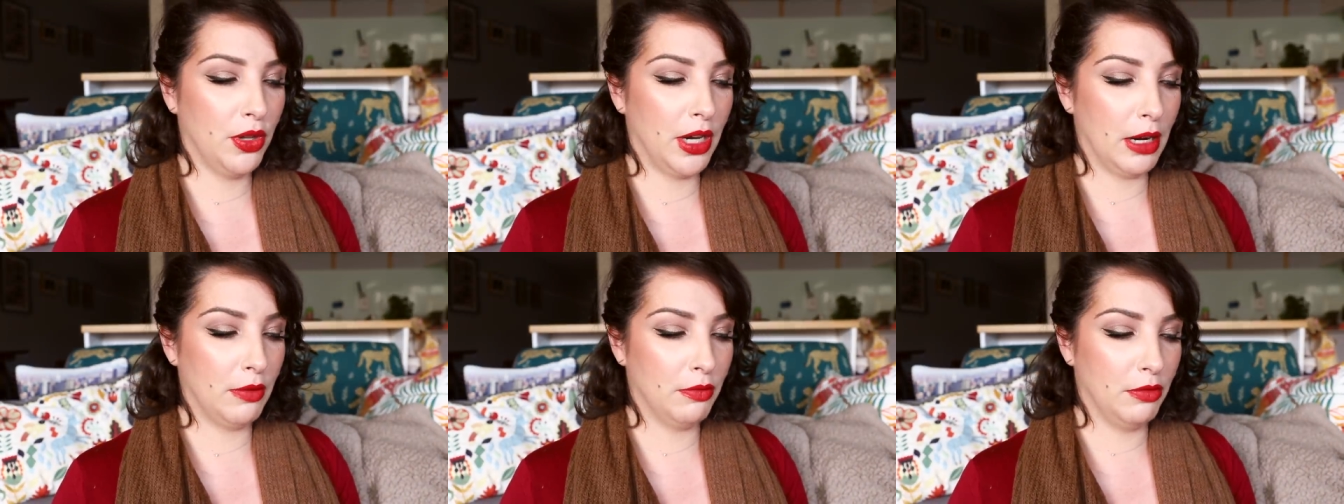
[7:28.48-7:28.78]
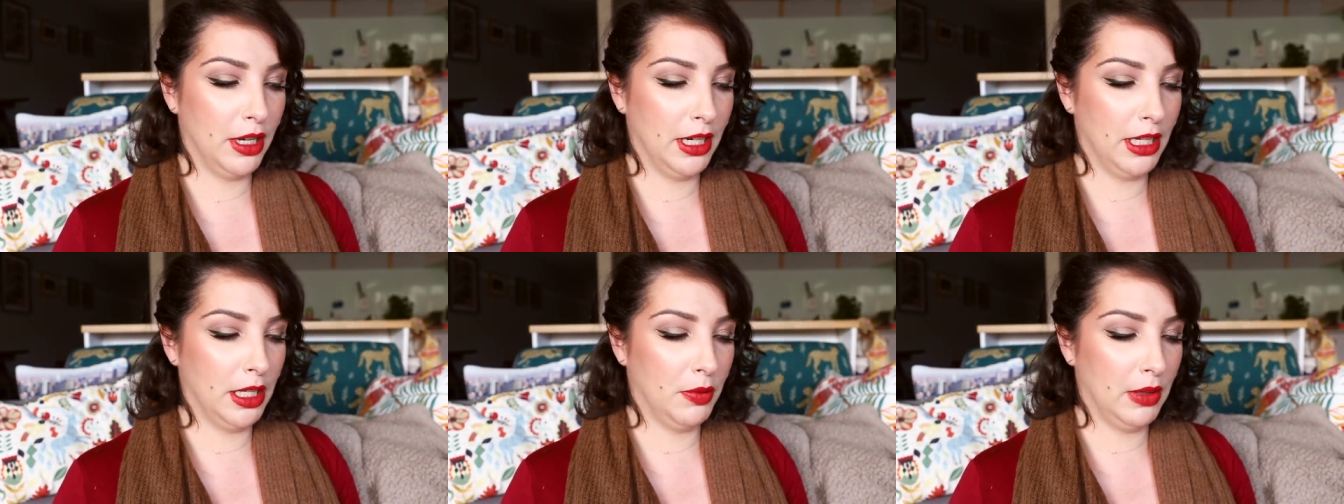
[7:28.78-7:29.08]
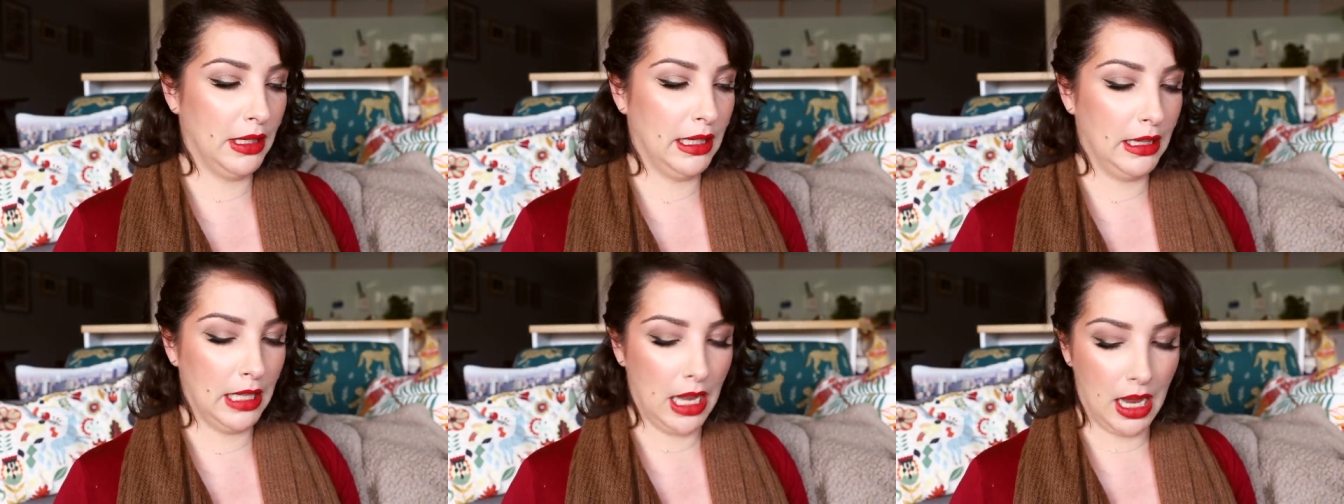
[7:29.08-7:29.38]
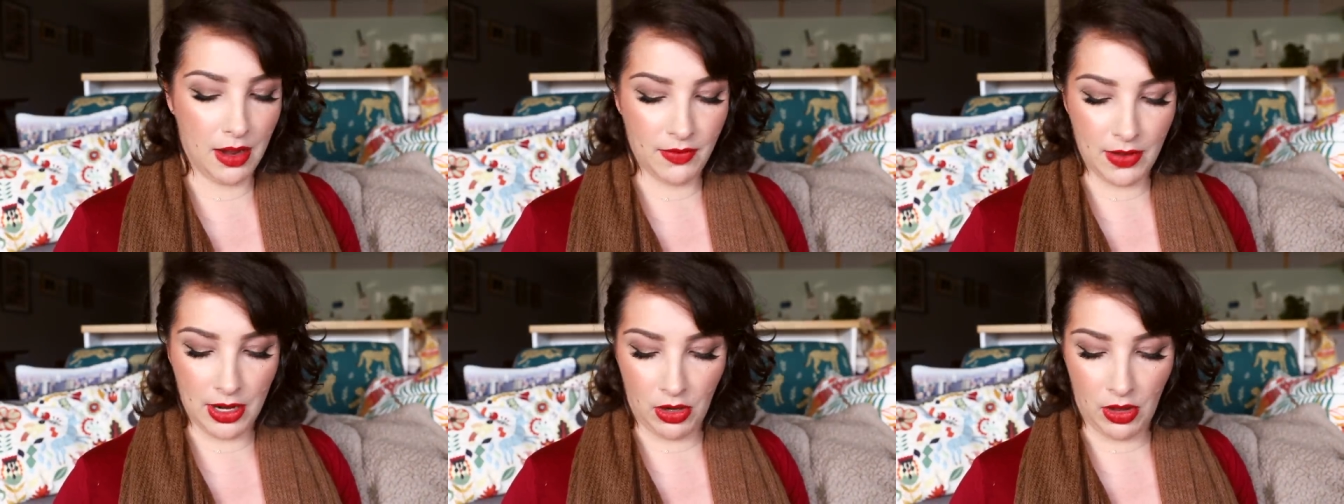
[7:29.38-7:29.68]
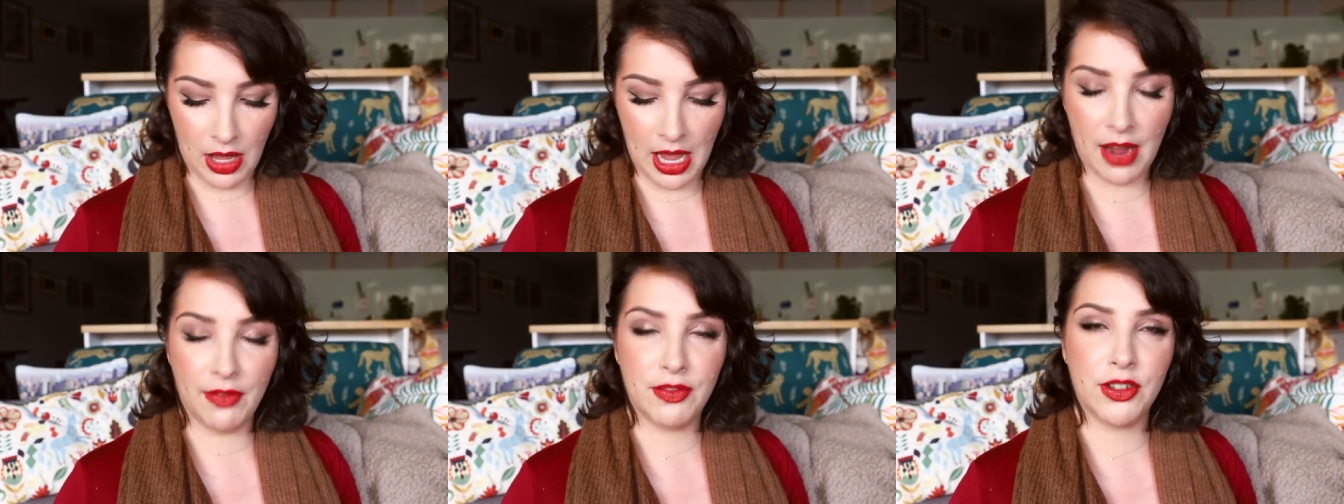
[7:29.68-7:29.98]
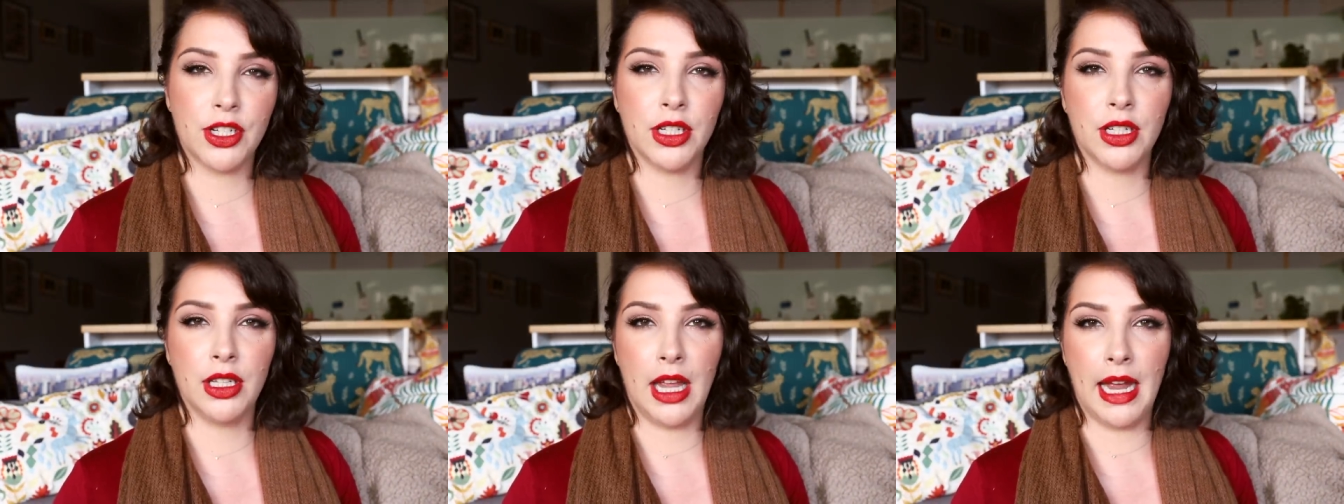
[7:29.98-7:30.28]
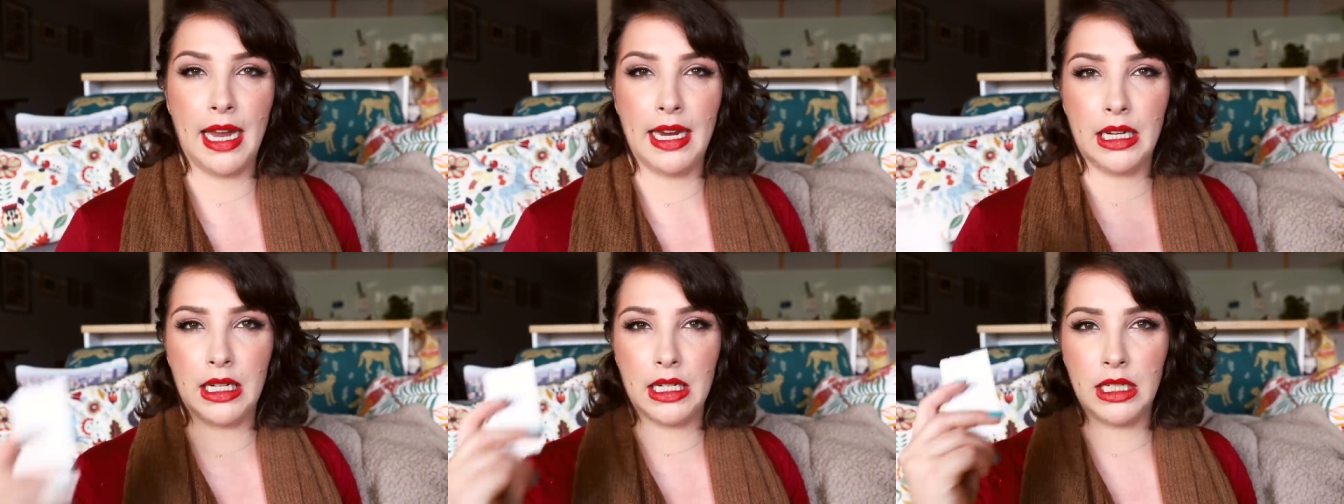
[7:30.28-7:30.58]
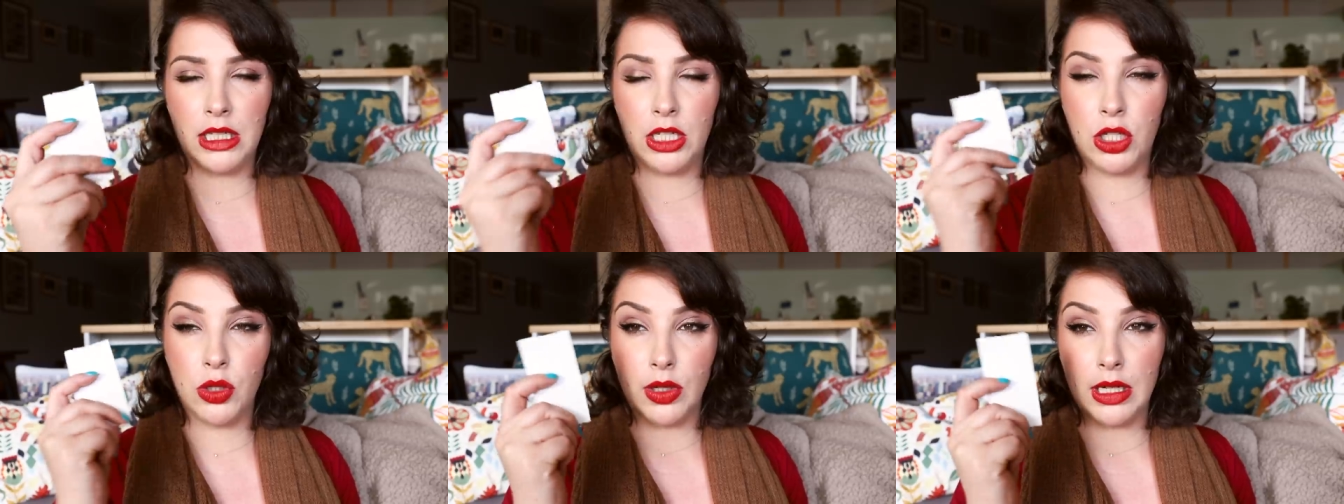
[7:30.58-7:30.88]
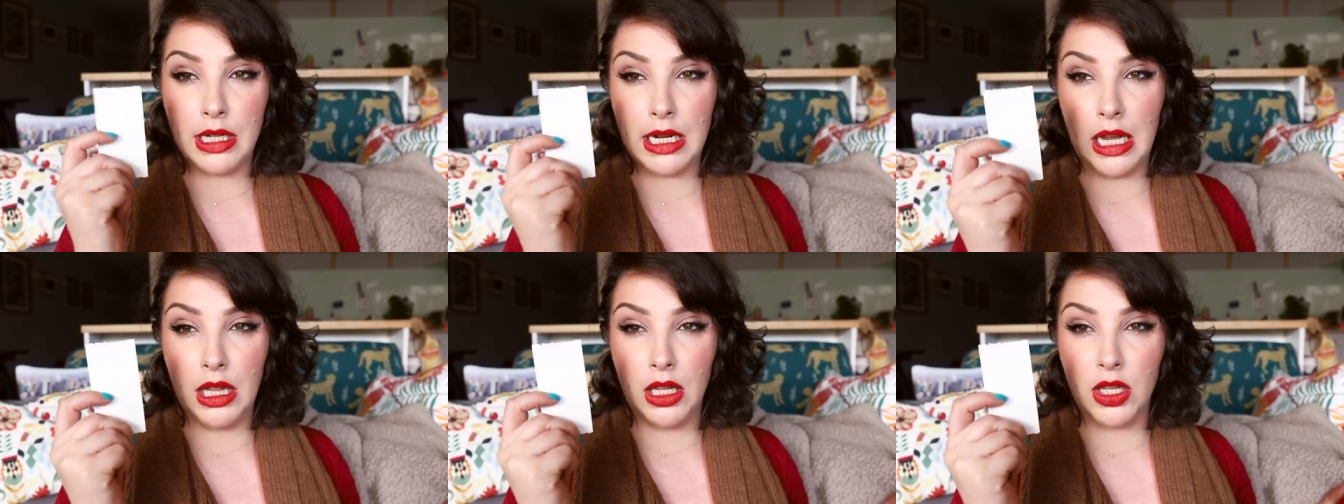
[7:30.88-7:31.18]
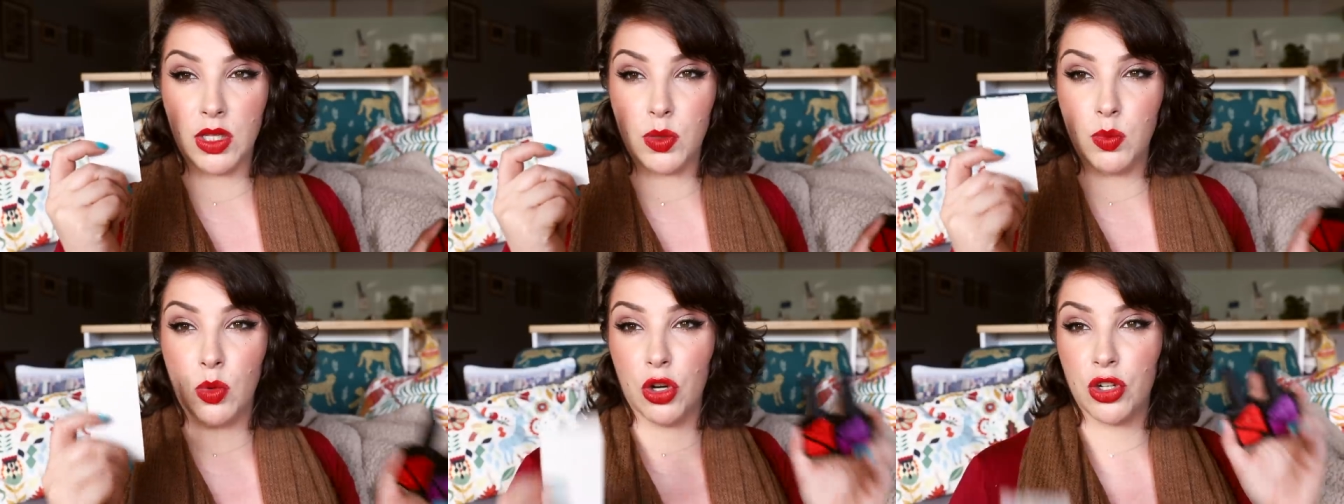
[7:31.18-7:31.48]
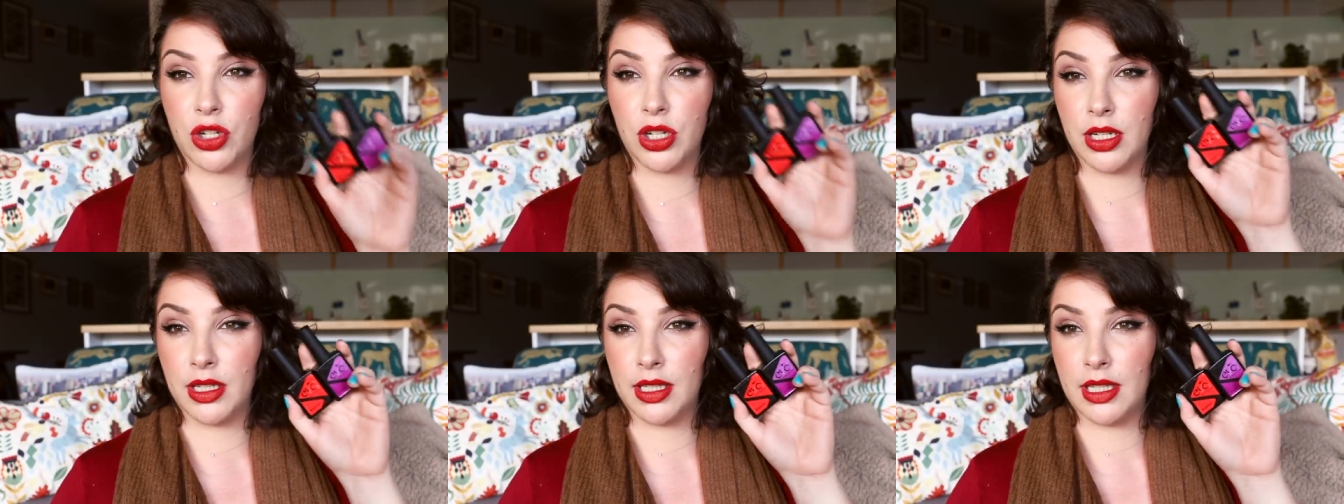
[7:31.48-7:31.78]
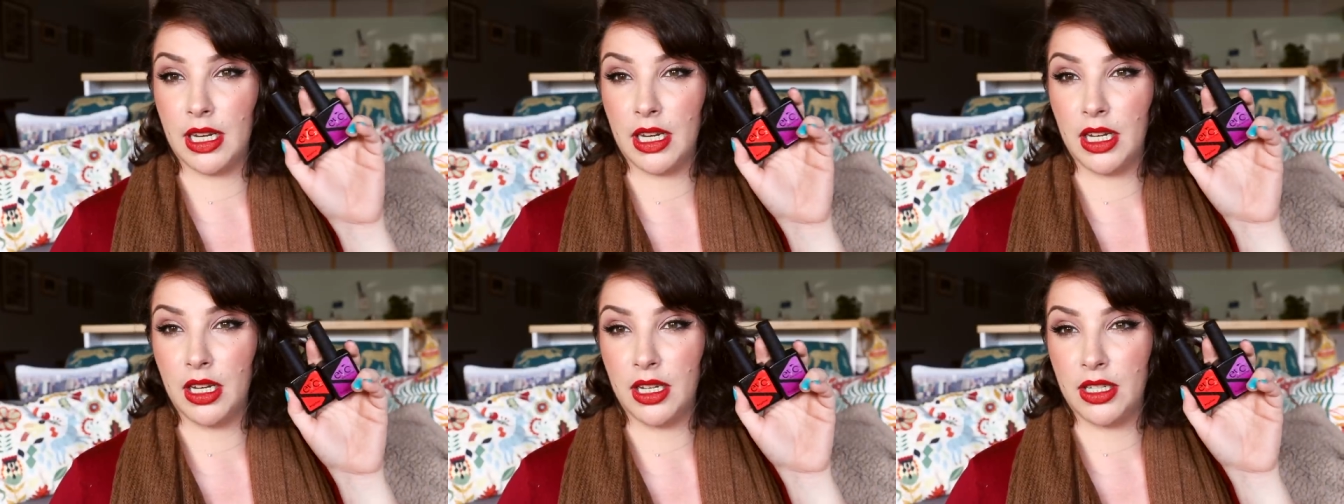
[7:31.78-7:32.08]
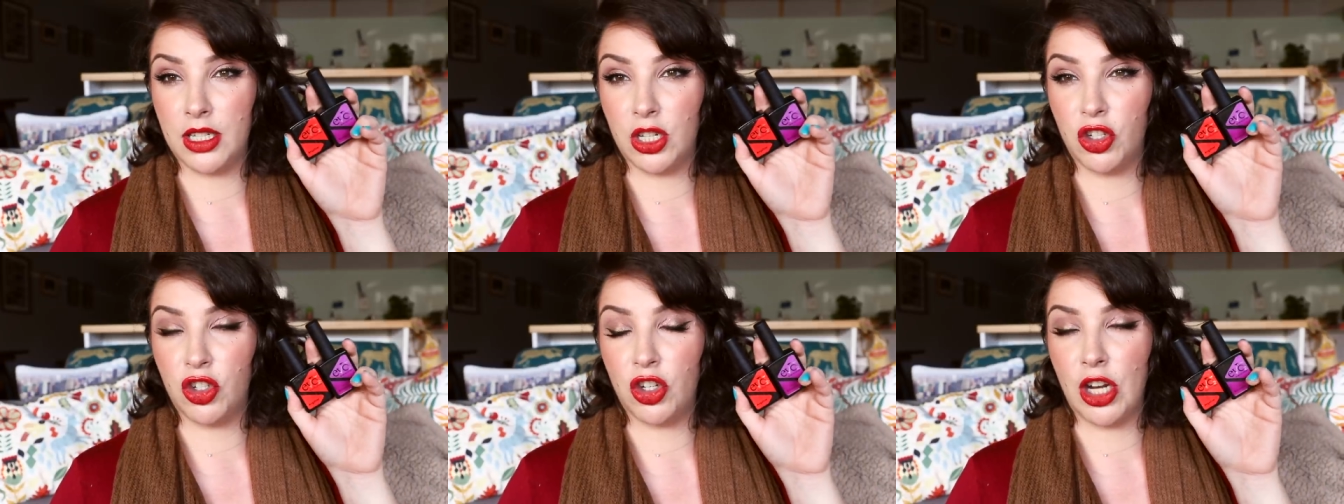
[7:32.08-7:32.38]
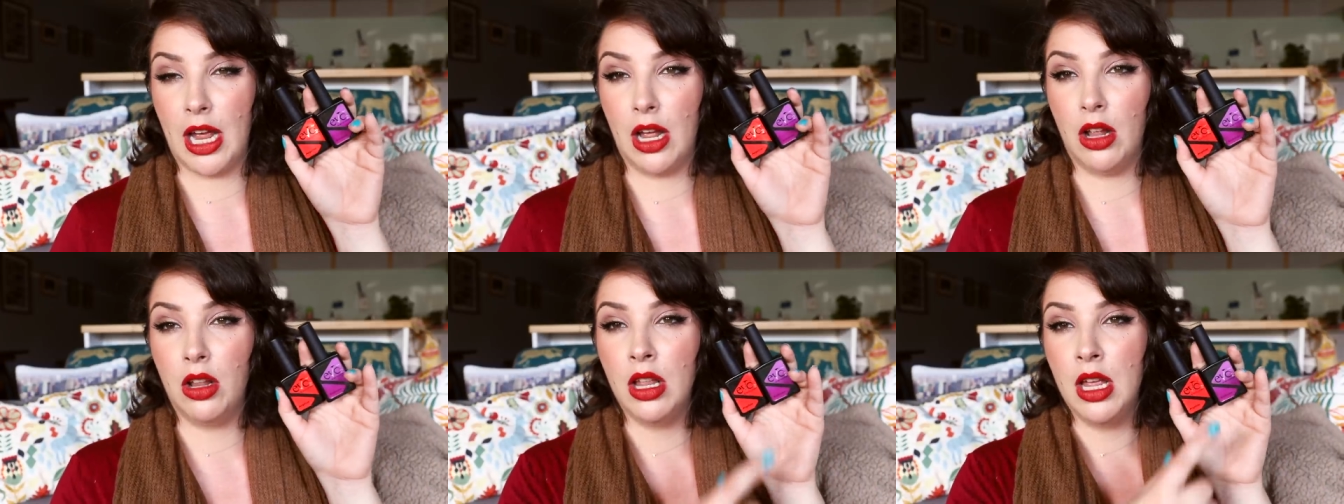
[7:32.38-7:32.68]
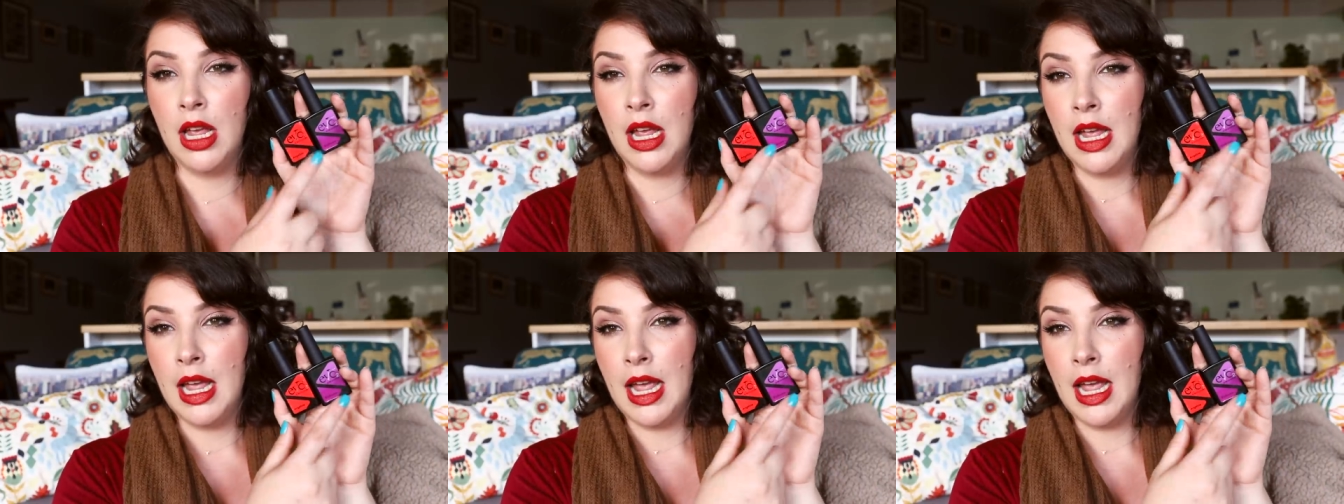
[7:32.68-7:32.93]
that I really, really love, and I'll have to like do a color swatch because it's a gel,